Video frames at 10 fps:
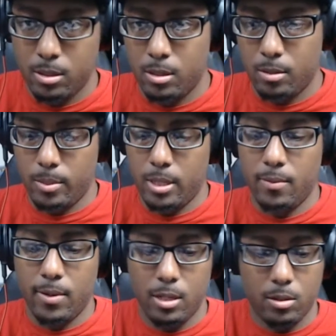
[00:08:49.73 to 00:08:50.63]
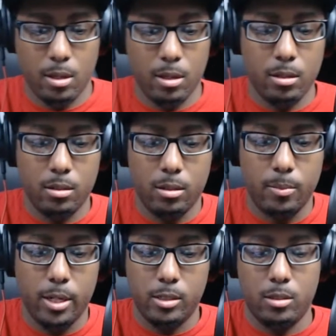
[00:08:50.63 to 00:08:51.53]
be giving these things, let me
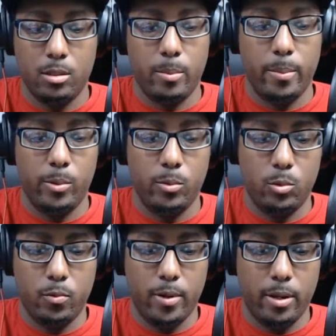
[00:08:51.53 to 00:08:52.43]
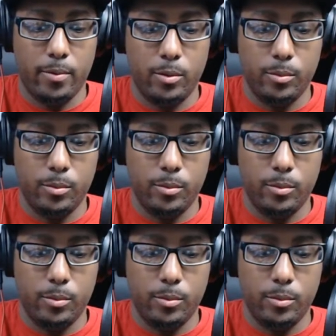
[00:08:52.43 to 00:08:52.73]
actually turn my Bluetooth off too.